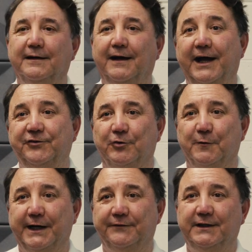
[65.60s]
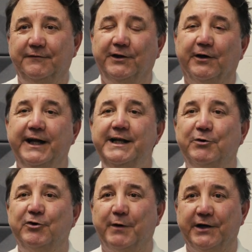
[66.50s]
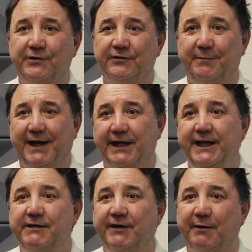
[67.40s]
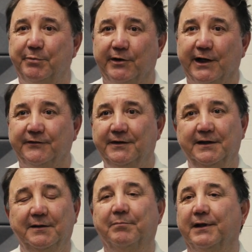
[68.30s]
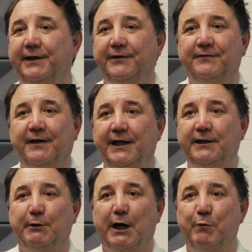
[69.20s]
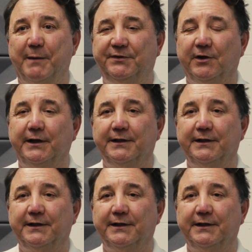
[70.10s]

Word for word: As always, if you've got any more questions about any of our products, please head to our website